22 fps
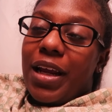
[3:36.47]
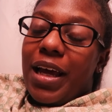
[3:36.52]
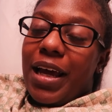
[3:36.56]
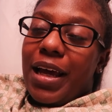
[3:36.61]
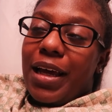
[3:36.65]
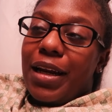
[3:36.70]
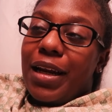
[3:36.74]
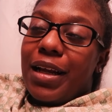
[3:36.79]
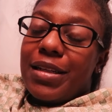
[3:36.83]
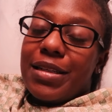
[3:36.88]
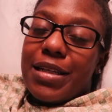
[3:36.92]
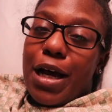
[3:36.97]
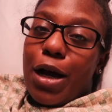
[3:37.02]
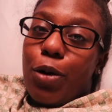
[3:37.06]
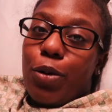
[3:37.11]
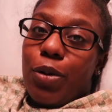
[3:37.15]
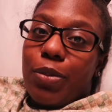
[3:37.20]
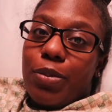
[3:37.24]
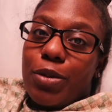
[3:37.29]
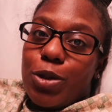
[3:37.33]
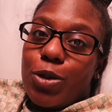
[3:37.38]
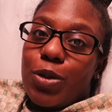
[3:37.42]
and a
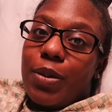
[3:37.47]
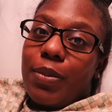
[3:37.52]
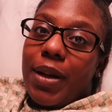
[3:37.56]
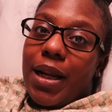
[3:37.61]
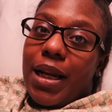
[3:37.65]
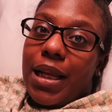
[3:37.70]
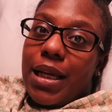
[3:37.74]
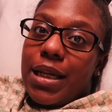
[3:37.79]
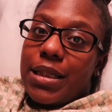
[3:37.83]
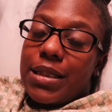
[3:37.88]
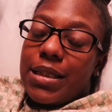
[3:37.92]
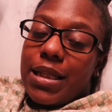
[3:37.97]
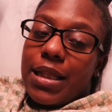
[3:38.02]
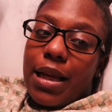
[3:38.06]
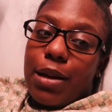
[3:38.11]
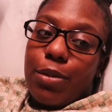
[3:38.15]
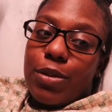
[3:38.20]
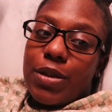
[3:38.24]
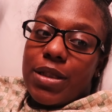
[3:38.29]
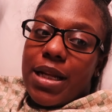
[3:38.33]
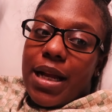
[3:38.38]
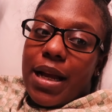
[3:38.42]
towel in between my legs, and
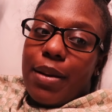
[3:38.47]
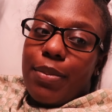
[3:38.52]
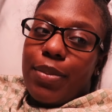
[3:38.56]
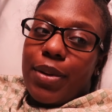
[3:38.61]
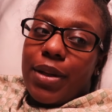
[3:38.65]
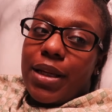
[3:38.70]
that was that.